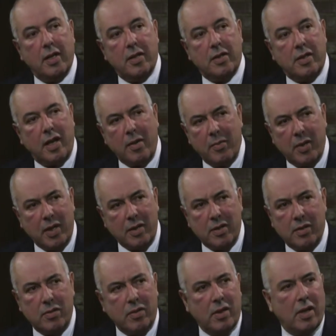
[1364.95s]
Starbucks
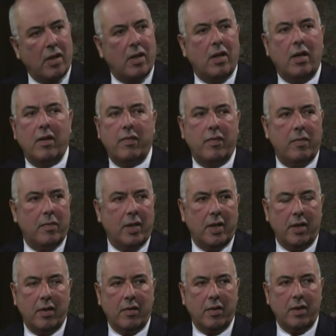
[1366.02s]
is doing a lot of
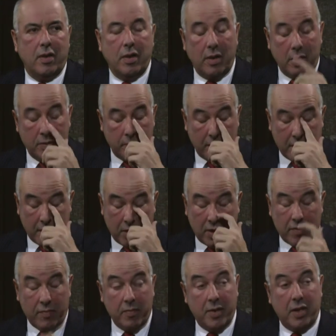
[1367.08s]
money, uh, is making a
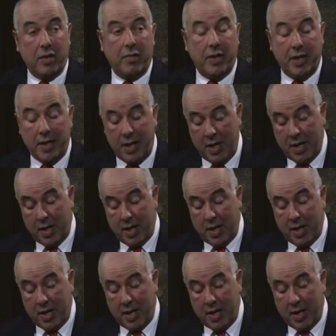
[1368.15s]
lot of money over there.